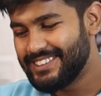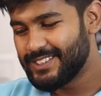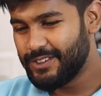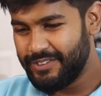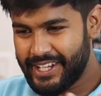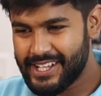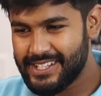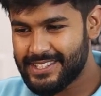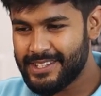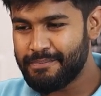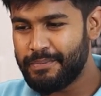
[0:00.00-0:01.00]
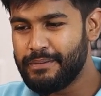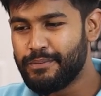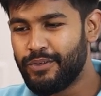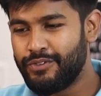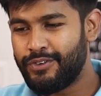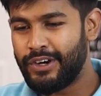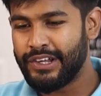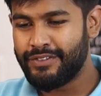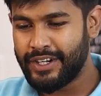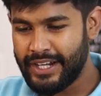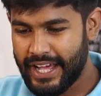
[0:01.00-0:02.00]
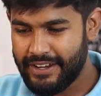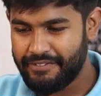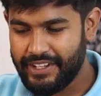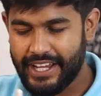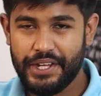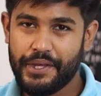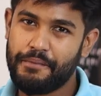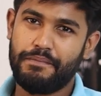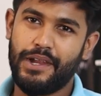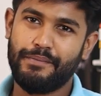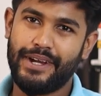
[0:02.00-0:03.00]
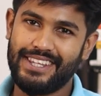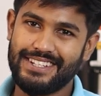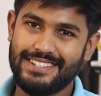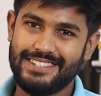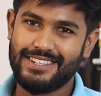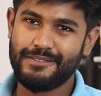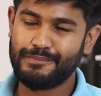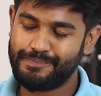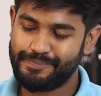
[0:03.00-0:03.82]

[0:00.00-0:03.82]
So we can simply move forward and we can implement this.